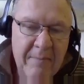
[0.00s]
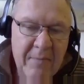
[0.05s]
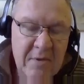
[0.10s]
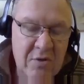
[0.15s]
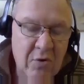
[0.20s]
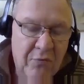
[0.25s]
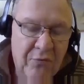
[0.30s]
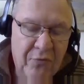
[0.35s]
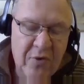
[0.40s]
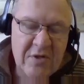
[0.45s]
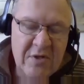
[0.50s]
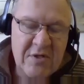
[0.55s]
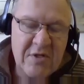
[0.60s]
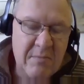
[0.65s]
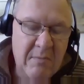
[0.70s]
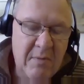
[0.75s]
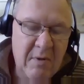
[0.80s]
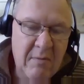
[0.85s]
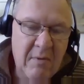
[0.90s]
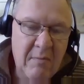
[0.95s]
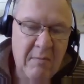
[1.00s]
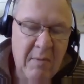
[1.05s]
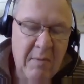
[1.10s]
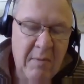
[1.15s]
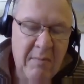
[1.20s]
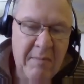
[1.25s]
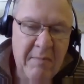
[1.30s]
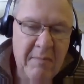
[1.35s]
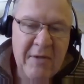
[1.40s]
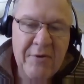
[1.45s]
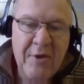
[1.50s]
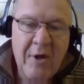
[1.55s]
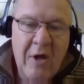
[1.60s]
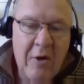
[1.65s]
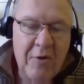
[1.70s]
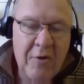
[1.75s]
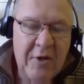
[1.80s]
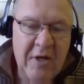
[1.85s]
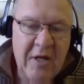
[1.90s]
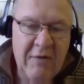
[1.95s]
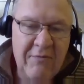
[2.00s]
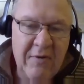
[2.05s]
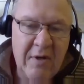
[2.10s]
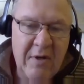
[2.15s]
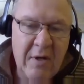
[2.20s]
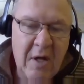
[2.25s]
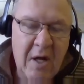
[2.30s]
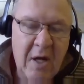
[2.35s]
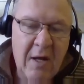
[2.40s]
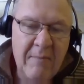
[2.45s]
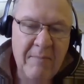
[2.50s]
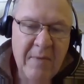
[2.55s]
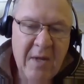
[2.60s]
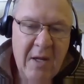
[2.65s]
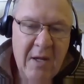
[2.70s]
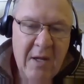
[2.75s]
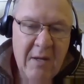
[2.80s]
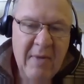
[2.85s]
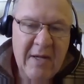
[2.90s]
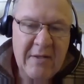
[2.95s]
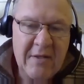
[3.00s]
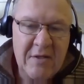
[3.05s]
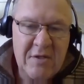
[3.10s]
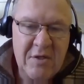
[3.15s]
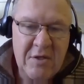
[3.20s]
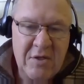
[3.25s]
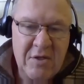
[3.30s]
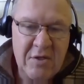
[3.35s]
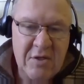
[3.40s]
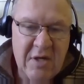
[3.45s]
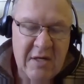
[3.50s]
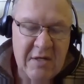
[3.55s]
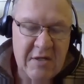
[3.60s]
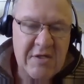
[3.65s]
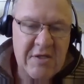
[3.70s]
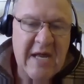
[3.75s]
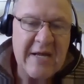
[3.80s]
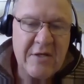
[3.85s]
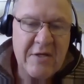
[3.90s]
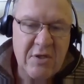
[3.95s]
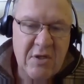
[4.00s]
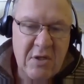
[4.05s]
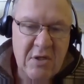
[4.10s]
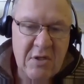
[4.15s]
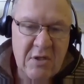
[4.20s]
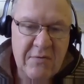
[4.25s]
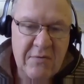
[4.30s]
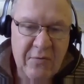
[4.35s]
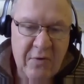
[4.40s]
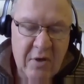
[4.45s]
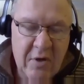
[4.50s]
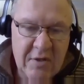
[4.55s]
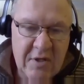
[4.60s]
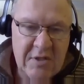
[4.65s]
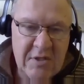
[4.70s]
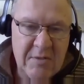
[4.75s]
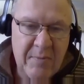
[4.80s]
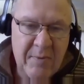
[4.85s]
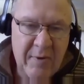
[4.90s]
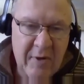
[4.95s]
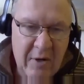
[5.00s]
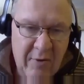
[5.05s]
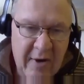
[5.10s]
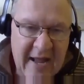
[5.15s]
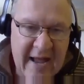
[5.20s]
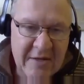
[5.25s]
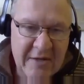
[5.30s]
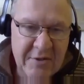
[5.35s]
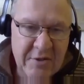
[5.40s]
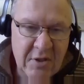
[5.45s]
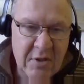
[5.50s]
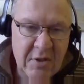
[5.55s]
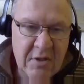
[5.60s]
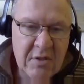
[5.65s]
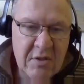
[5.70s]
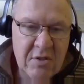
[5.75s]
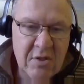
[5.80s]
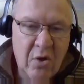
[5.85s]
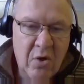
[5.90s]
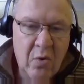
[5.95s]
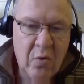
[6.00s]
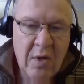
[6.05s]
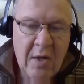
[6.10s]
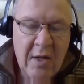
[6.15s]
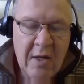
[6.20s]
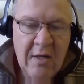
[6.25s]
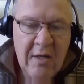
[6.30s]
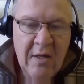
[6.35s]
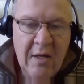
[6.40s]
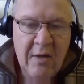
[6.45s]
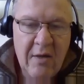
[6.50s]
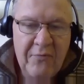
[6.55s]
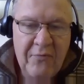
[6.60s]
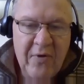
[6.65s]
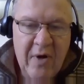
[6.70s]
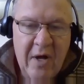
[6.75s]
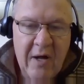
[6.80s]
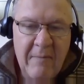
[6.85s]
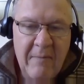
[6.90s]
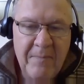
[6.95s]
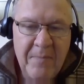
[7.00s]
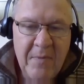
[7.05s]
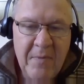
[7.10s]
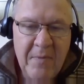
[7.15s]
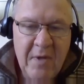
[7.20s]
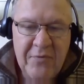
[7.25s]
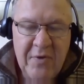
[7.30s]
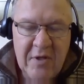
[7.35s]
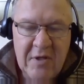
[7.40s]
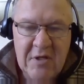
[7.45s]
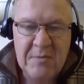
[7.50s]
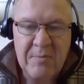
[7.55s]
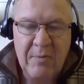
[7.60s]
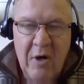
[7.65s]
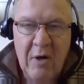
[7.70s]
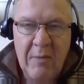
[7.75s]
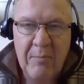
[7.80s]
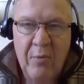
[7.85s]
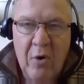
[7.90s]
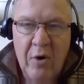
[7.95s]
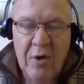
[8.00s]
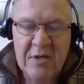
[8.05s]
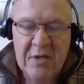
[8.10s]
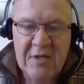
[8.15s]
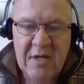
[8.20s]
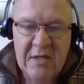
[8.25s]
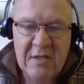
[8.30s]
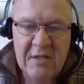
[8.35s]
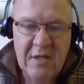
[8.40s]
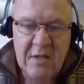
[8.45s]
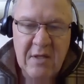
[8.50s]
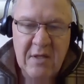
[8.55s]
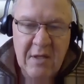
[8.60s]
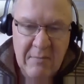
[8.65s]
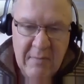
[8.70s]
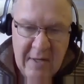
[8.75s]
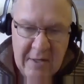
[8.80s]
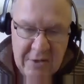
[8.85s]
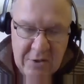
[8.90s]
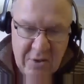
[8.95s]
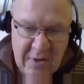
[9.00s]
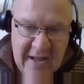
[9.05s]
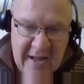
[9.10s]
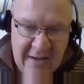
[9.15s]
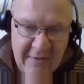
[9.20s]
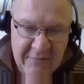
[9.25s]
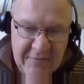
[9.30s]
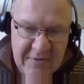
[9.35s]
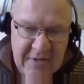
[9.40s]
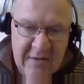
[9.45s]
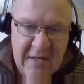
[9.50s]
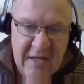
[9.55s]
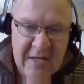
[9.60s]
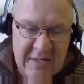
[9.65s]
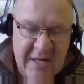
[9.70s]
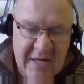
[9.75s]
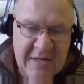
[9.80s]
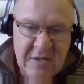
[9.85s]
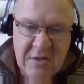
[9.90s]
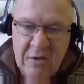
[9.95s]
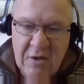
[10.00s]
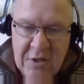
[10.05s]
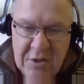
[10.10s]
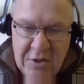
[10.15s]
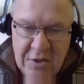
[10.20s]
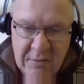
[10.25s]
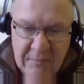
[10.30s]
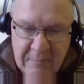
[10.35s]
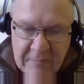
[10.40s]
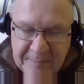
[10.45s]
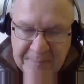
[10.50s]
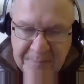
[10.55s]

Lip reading: so for instance, mental health can even make decisions on sanctions for disciplinary action. So if the disciplinary board says that the inmate should have 10 days isolation,